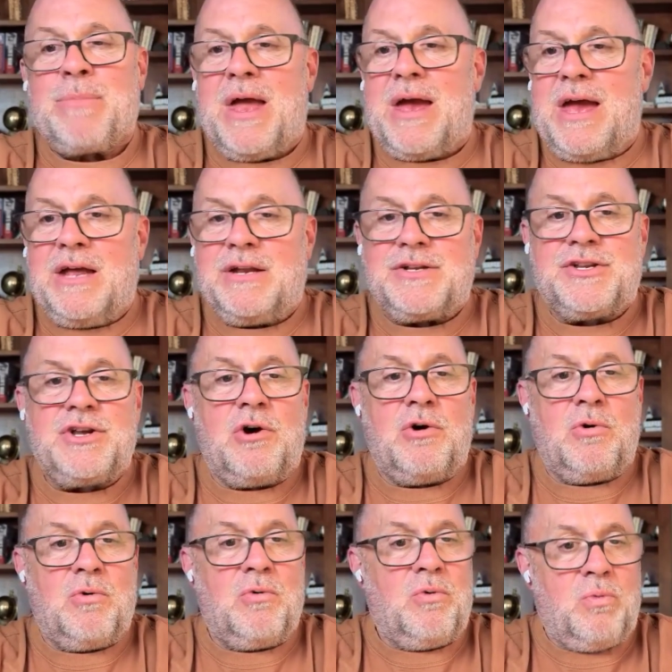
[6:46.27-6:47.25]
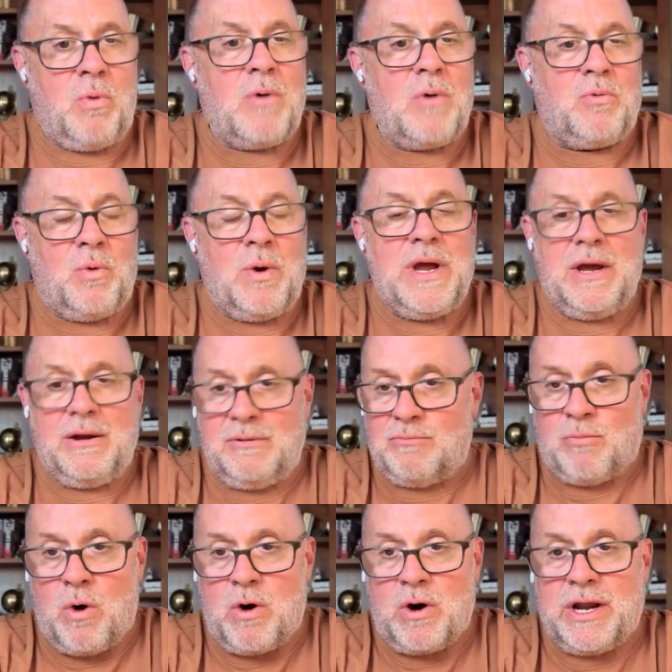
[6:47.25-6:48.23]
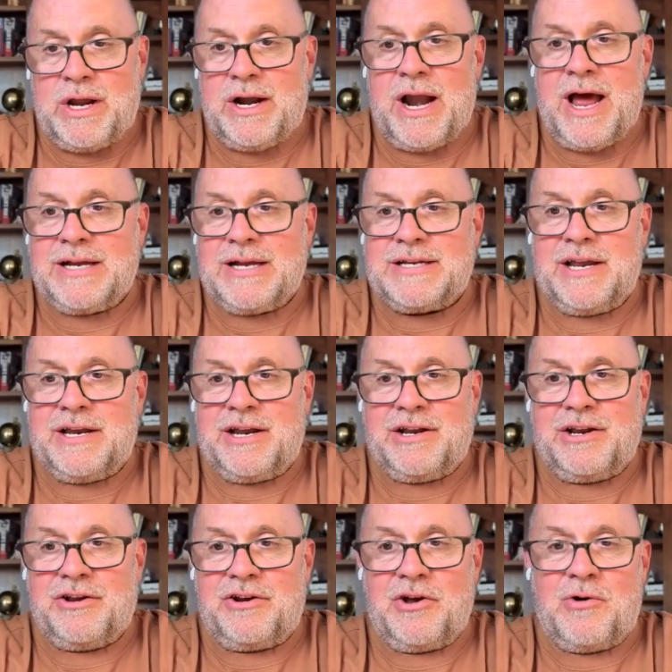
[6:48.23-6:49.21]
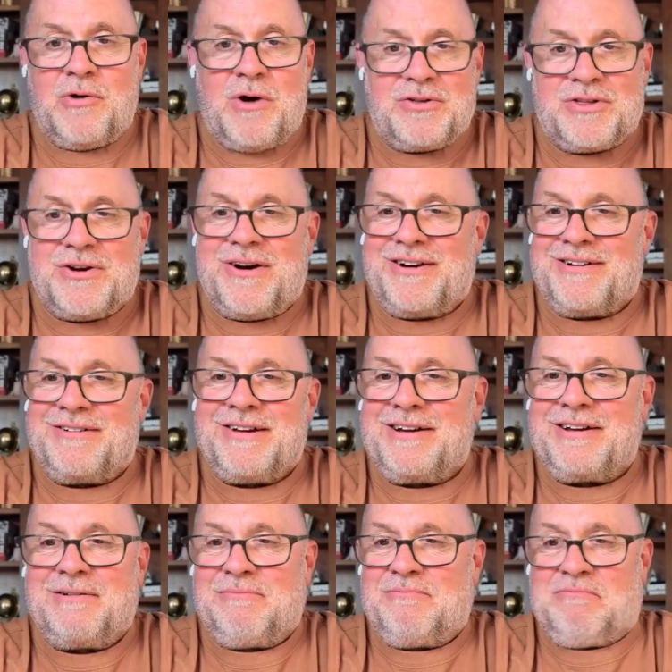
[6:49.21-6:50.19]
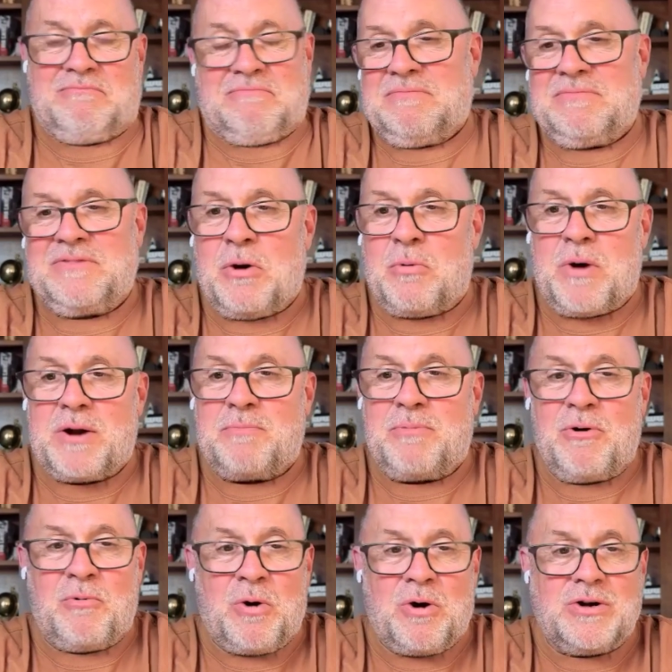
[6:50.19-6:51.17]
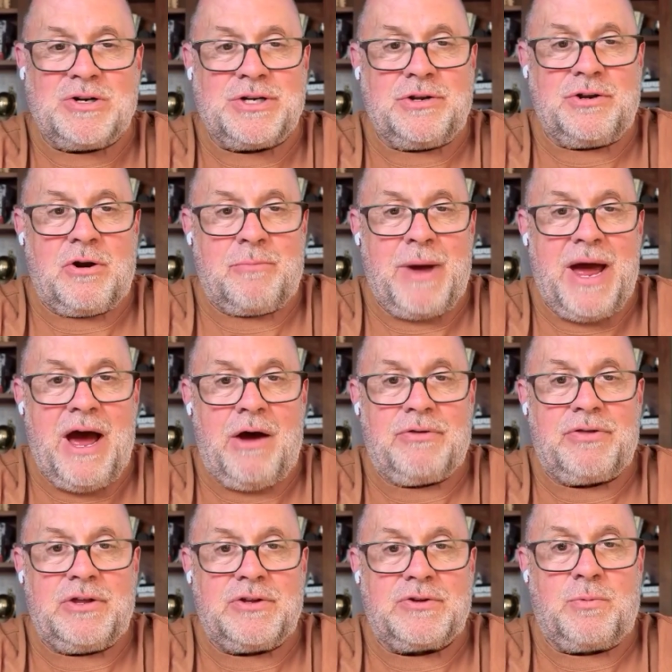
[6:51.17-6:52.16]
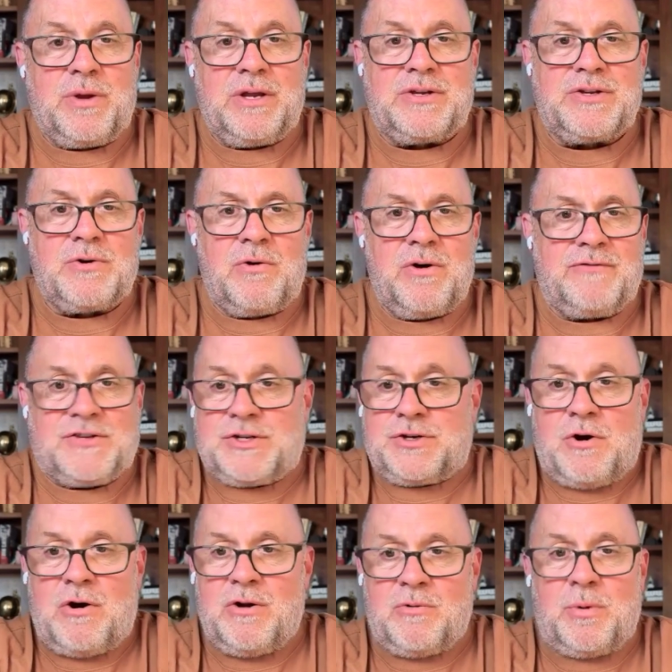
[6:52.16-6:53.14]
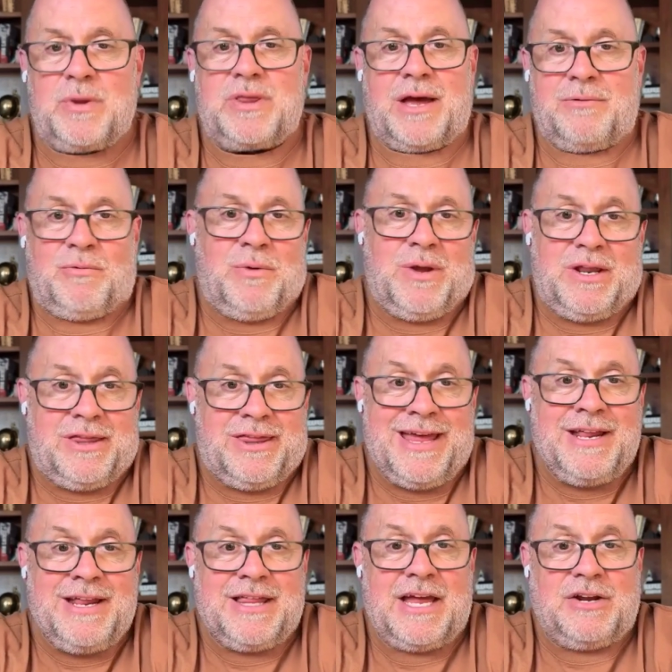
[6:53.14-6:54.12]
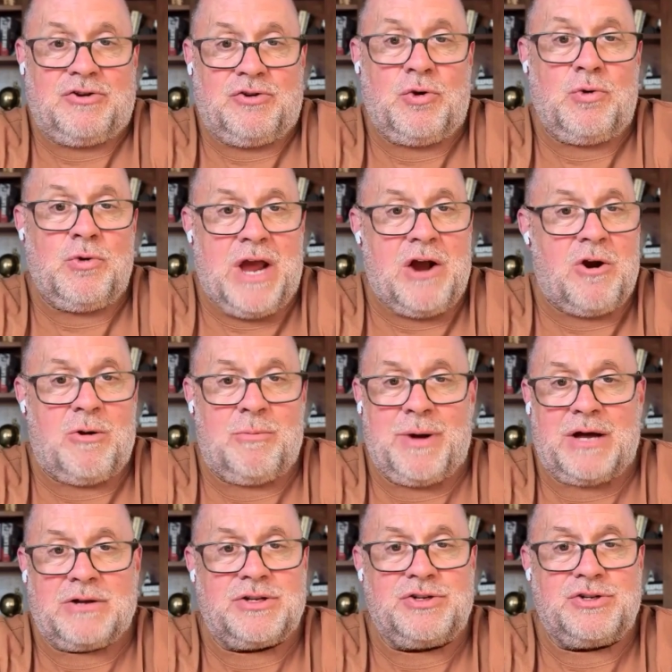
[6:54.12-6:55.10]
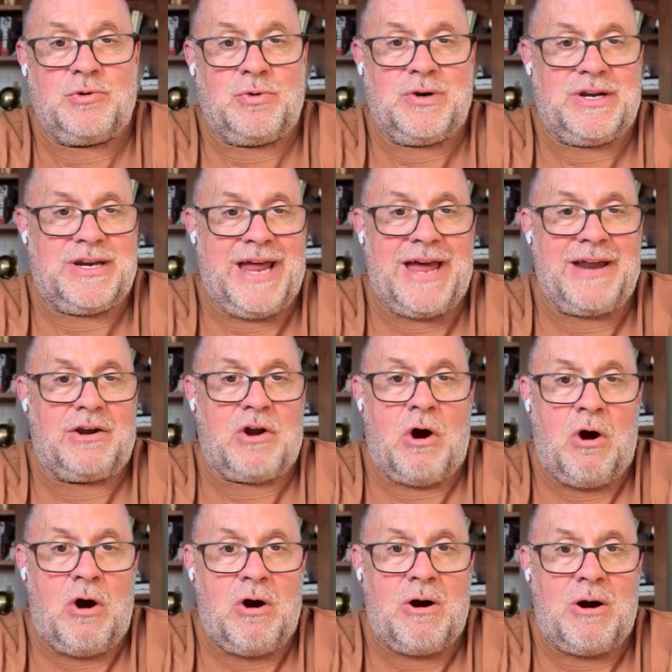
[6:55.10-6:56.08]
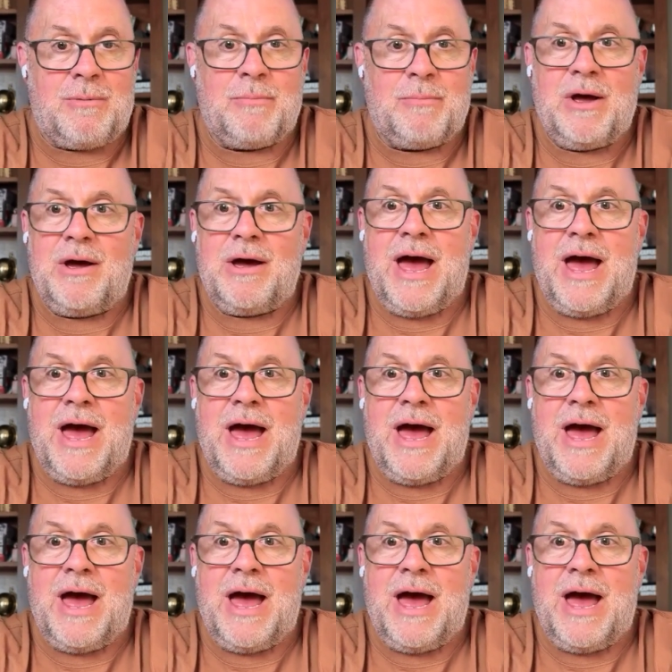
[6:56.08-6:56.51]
And so what Morgan and I tended to do, although I don't want to put words in your mouth, is we sort of started with that. We think they do care about student debt and harm.